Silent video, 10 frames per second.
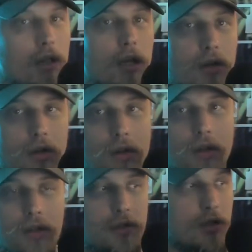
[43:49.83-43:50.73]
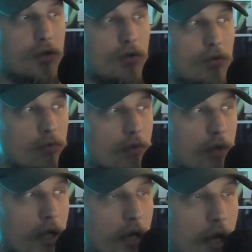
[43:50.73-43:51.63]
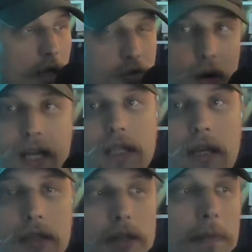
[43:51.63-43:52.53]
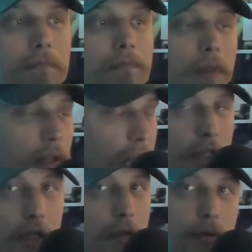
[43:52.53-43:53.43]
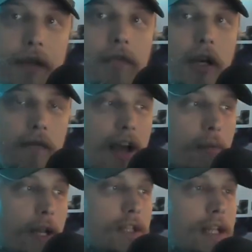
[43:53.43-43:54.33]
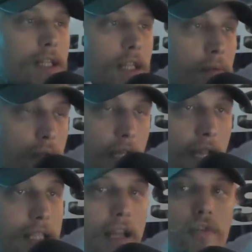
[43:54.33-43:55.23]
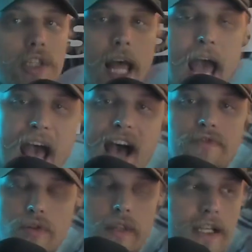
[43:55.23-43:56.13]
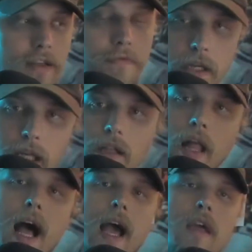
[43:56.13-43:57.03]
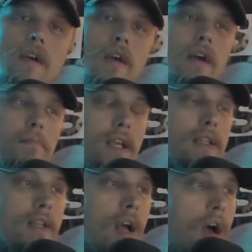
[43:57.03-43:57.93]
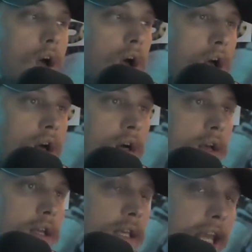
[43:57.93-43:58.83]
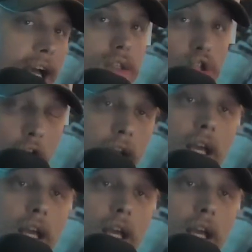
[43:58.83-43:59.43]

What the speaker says: little to address this. That's a complete fucking fabrication. That's not even just a half-truth. That's a fucking lie. Because, yes, China